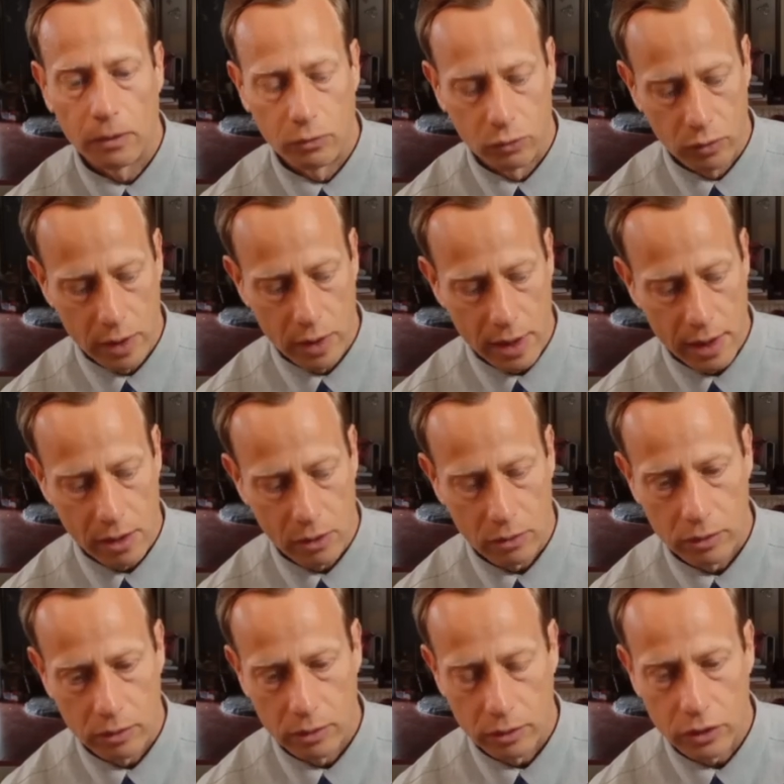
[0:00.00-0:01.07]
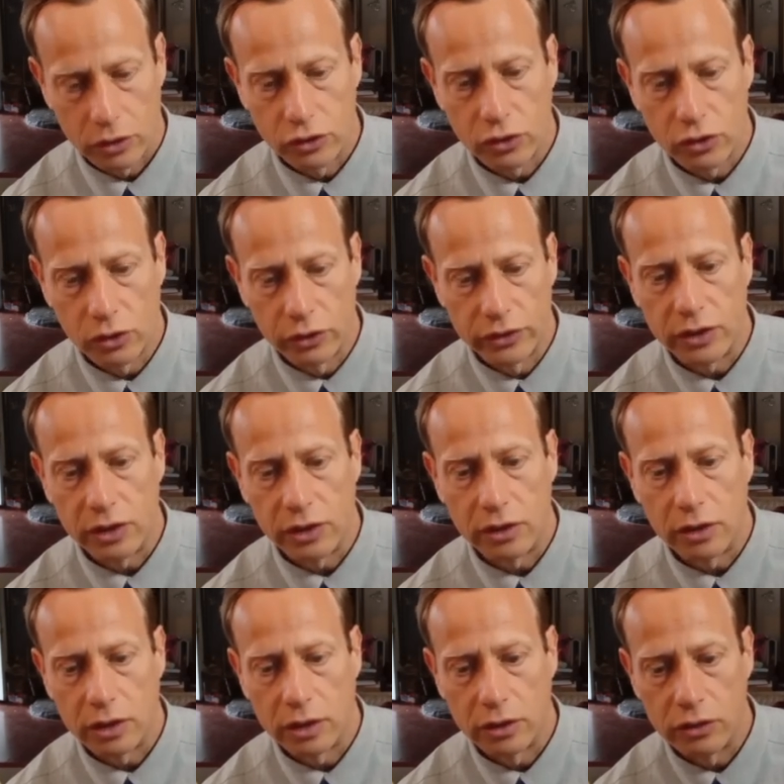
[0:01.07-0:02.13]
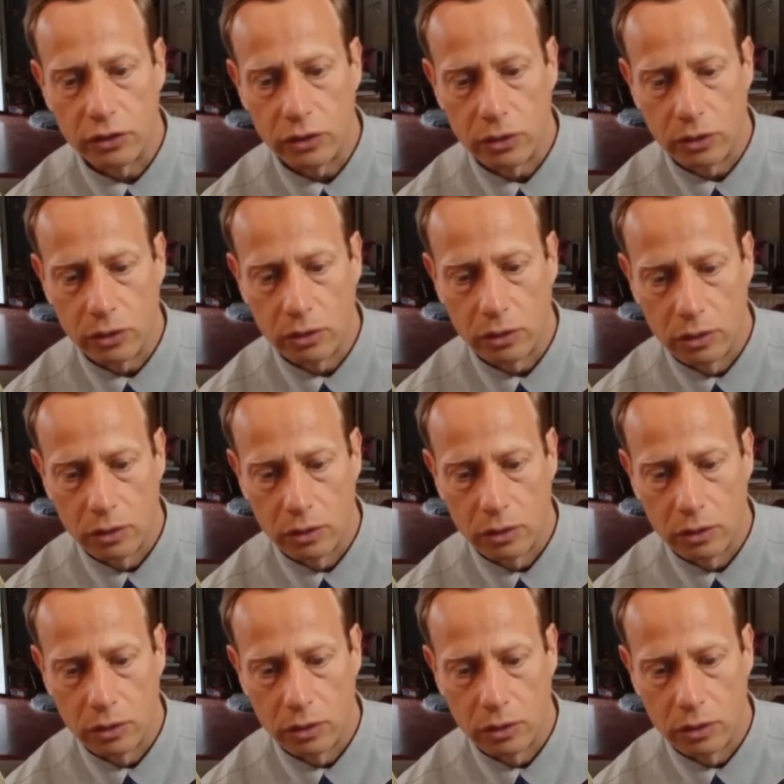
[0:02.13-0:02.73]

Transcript: Wow. Control Z to undo.